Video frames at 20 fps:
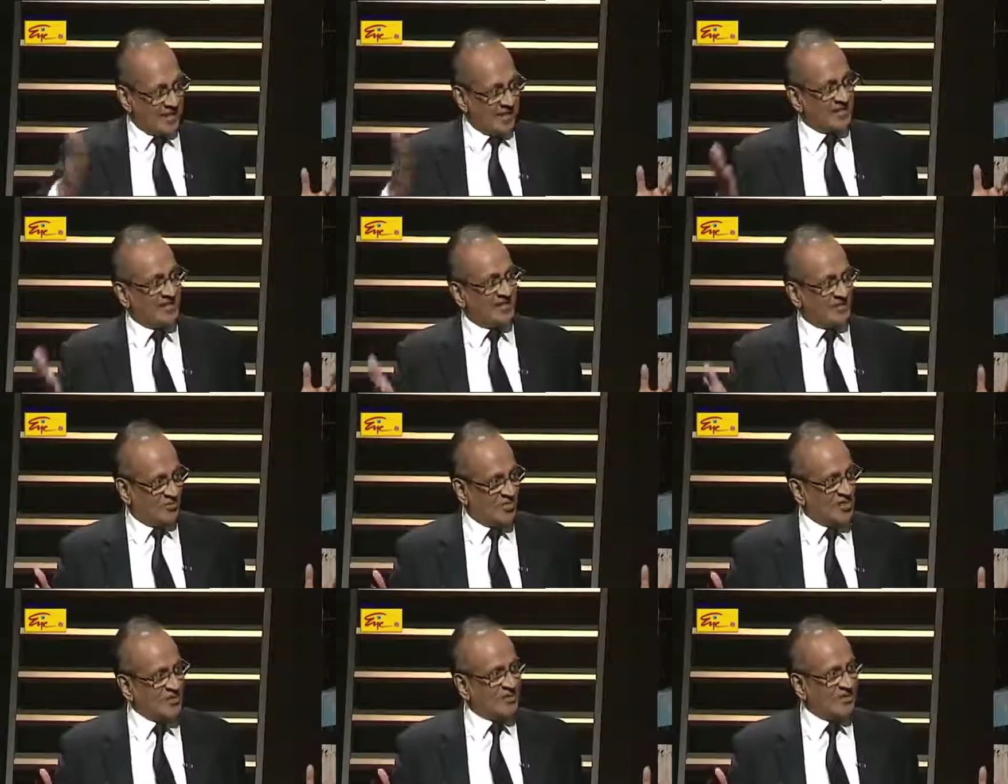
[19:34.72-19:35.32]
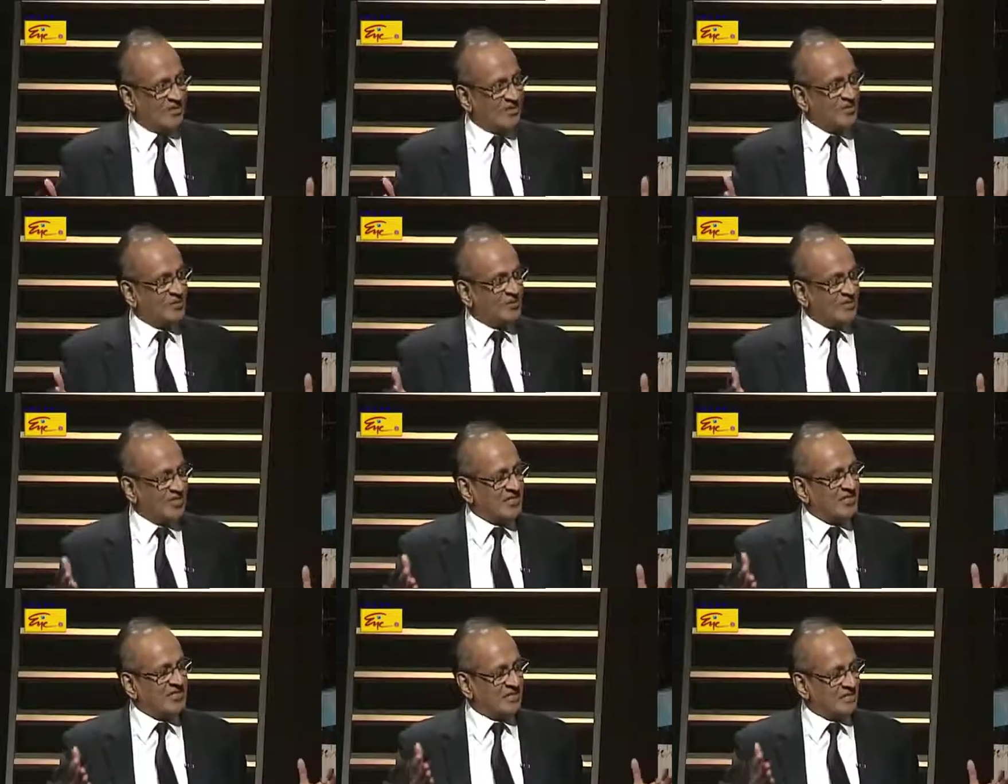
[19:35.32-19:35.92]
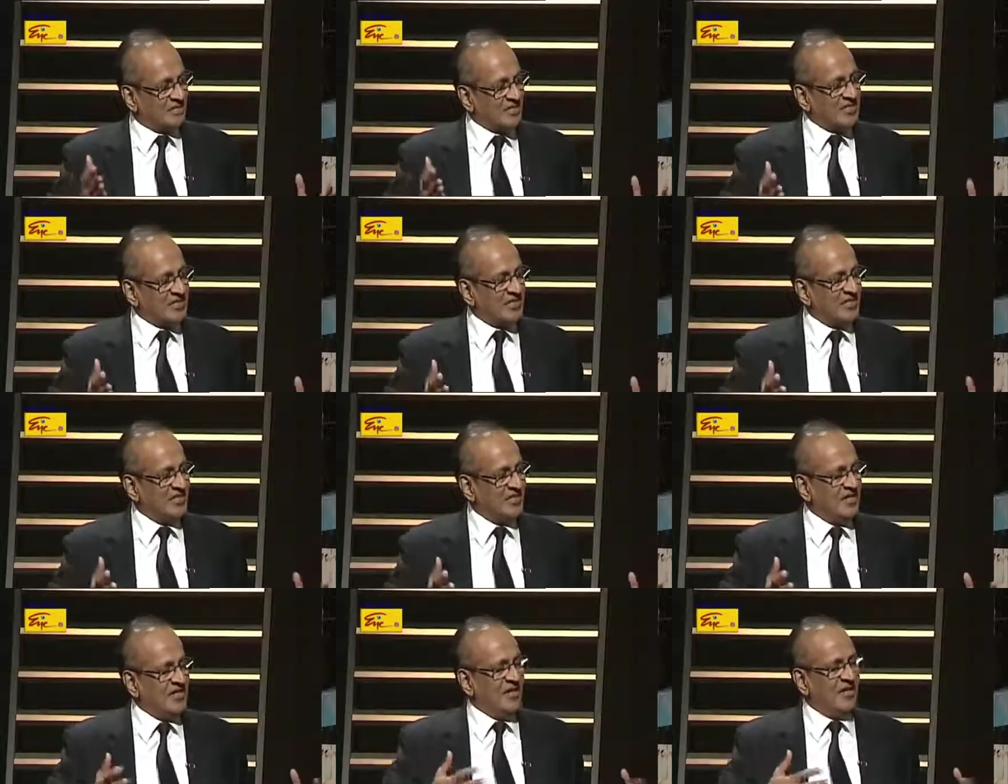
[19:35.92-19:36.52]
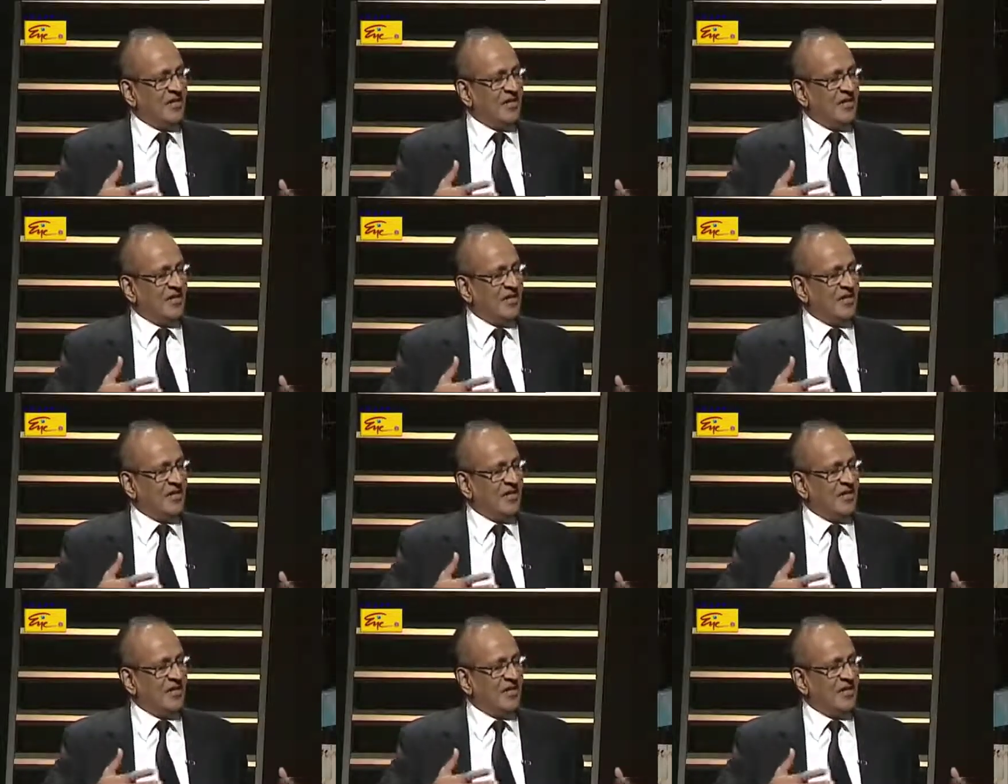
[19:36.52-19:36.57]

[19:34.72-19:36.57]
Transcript: there is 20 years, which is sufficient.